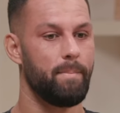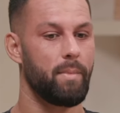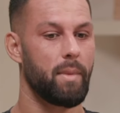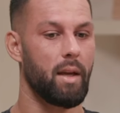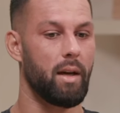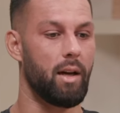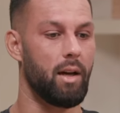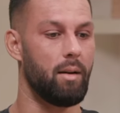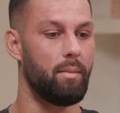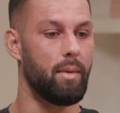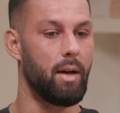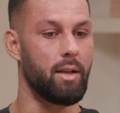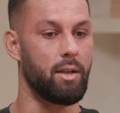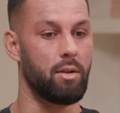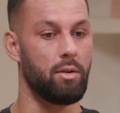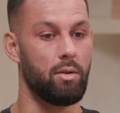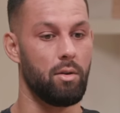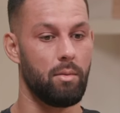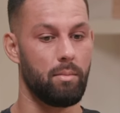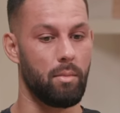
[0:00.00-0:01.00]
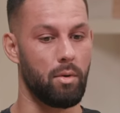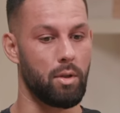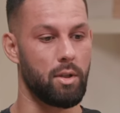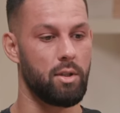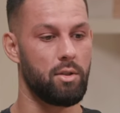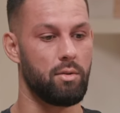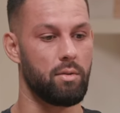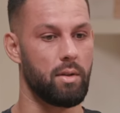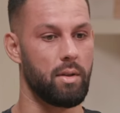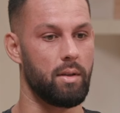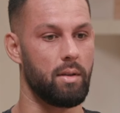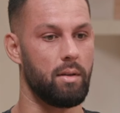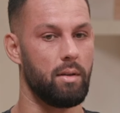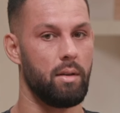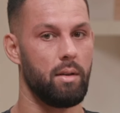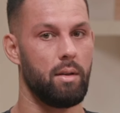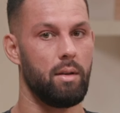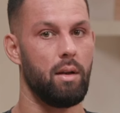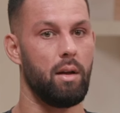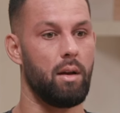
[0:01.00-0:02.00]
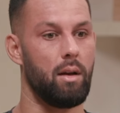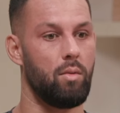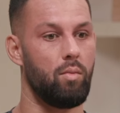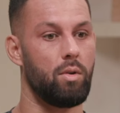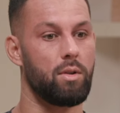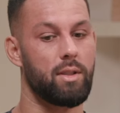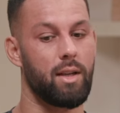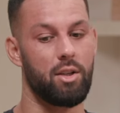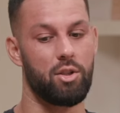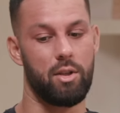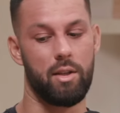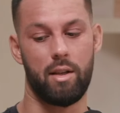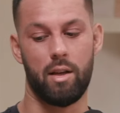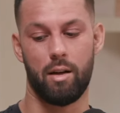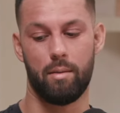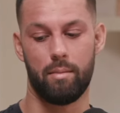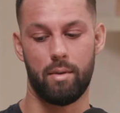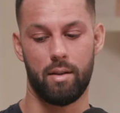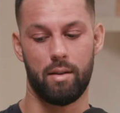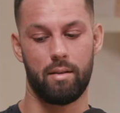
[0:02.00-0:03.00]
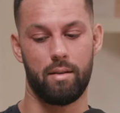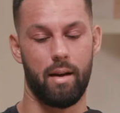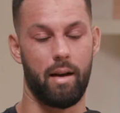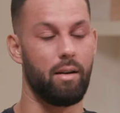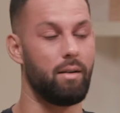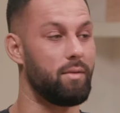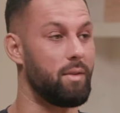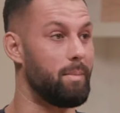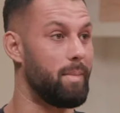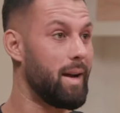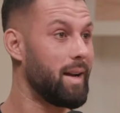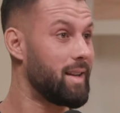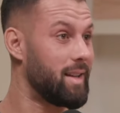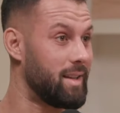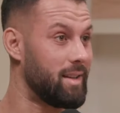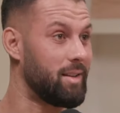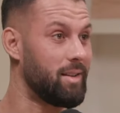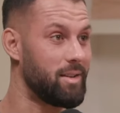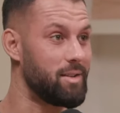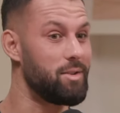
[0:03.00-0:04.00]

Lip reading: and you're not monitoring what's actually coming out of the back end, like